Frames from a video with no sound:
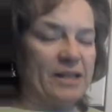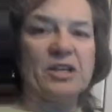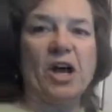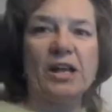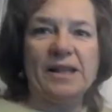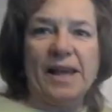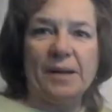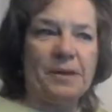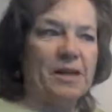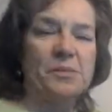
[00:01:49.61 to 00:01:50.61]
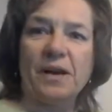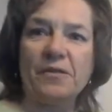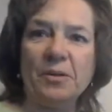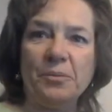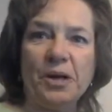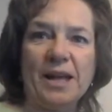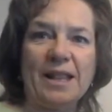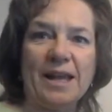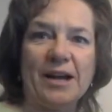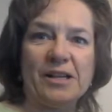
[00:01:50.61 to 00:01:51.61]
like to call it that because whatever you put
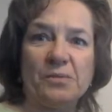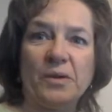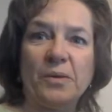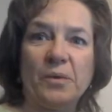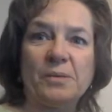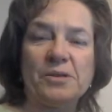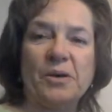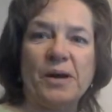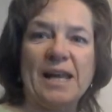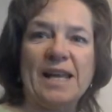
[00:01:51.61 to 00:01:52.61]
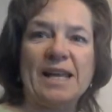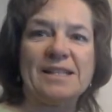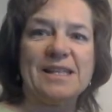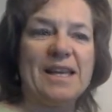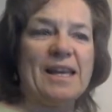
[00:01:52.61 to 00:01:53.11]
in there is what the worms are going to eat.